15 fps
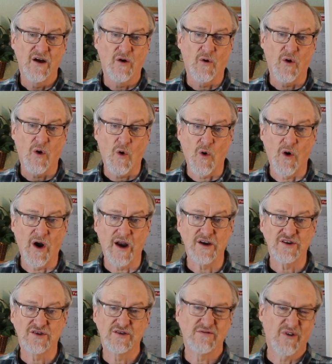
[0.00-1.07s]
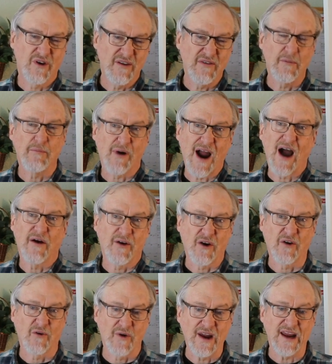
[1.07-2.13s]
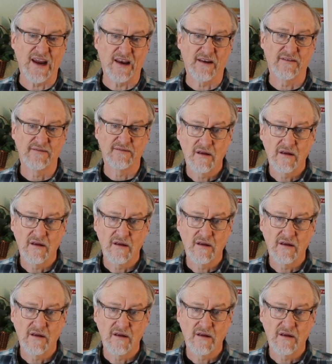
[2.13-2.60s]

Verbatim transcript: or orange, or even brown or green.